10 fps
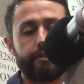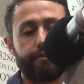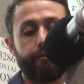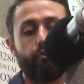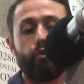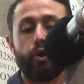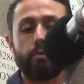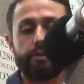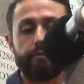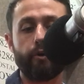different
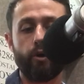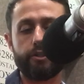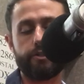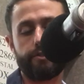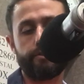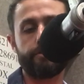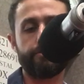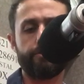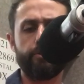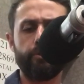realms of consciousness
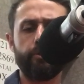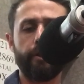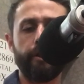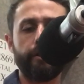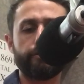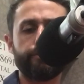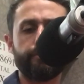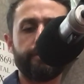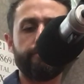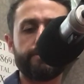to
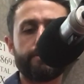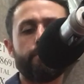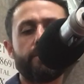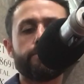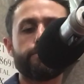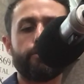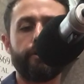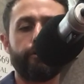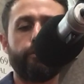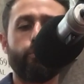give us some
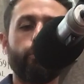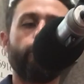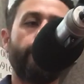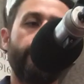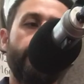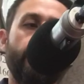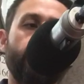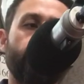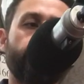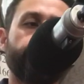insight
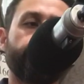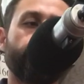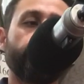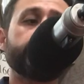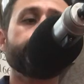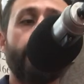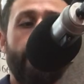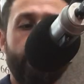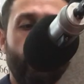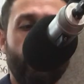into
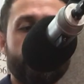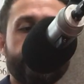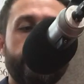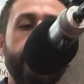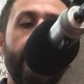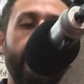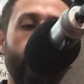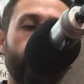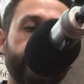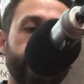our purpose and
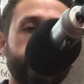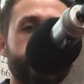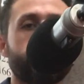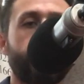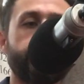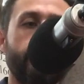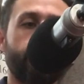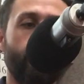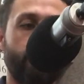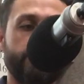how we can integrate
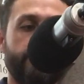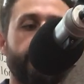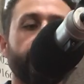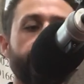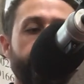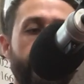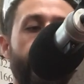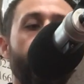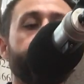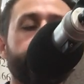that purpose and live it
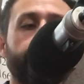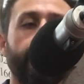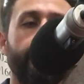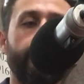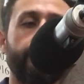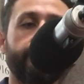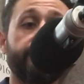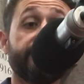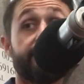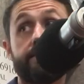out
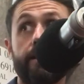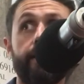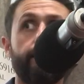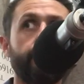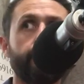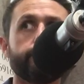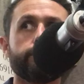in this day and age.